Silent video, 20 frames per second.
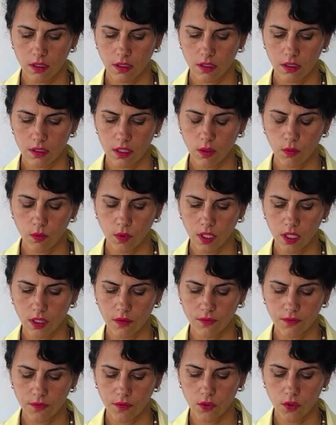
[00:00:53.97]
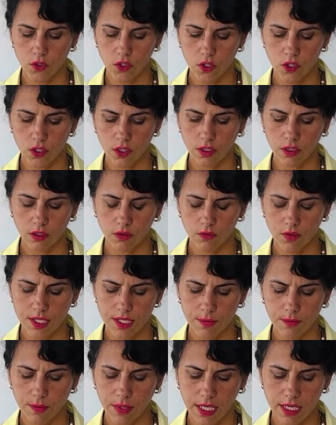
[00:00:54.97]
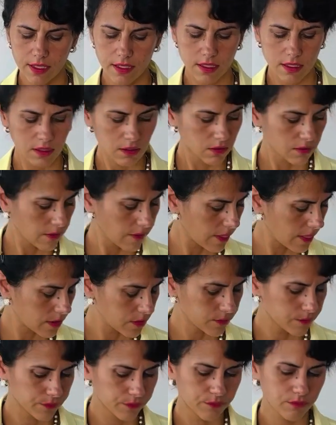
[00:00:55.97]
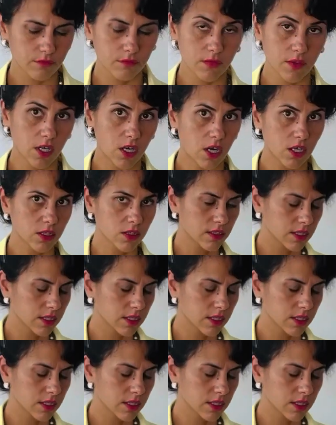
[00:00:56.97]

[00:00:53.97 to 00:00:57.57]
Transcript: the wheel of fortune, recent past, card on the